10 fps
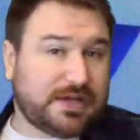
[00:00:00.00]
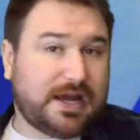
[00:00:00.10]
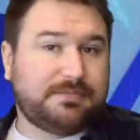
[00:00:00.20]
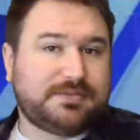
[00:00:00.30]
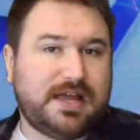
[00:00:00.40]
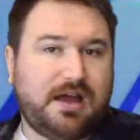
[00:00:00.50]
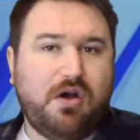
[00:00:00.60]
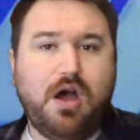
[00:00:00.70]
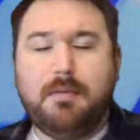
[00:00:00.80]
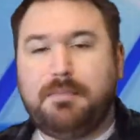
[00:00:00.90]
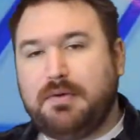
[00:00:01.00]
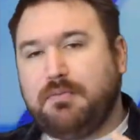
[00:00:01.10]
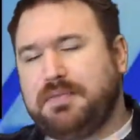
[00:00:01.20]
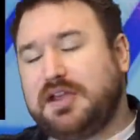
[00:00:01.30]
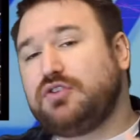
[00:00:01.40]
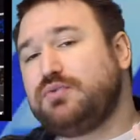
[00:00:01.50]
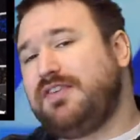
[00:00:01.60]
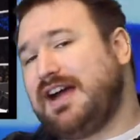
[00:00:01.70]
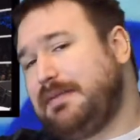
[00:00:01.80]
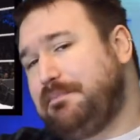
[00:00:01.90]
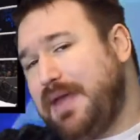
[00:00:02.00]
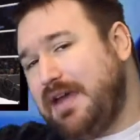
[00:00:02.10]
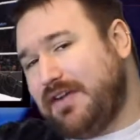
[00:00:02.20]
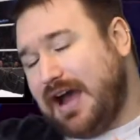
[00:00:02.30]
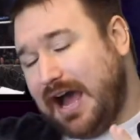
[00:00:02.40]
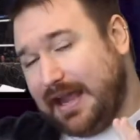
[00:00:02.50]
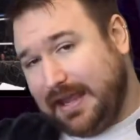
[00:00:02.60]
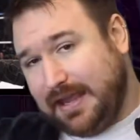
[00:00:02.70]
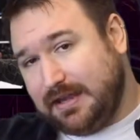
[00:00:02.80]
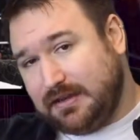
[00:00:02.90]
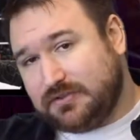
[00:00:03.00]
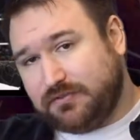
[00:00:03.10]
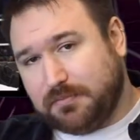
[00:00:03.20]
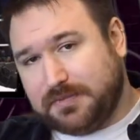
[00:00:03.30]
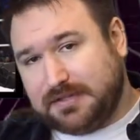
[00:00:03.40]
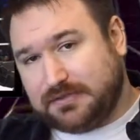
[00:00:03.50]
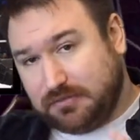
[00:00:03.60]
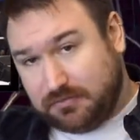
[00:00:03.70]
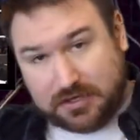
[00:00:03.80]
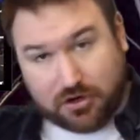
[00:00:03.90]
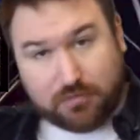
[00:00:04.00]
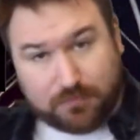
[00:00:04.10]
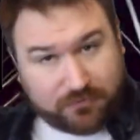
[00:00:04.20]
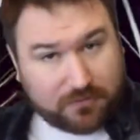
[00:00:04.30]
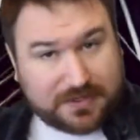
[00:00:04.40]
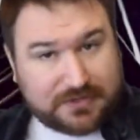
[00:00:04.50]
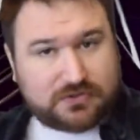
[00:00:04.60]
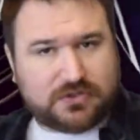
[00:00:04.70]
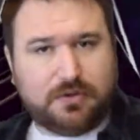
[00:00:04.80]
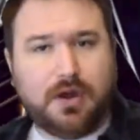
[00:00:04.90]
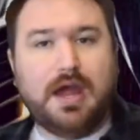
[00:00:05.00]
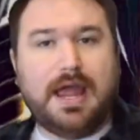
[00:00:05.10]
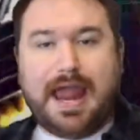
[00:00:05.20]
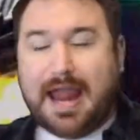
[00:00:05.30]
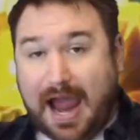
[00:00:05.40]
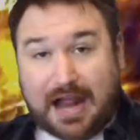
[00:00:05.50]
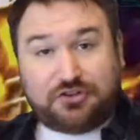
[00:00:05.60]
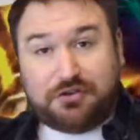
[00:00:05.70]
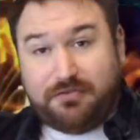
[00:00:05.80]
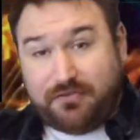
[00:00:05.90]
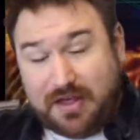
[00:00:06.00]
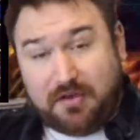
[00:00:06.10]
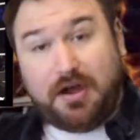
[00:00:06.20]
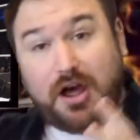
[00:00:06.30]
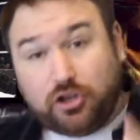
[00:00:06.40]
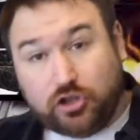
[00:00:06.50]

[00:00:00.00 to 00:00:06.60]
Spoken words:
times now. But because we've had a bit of a hiatus from this, you know, from these two, it actually felt a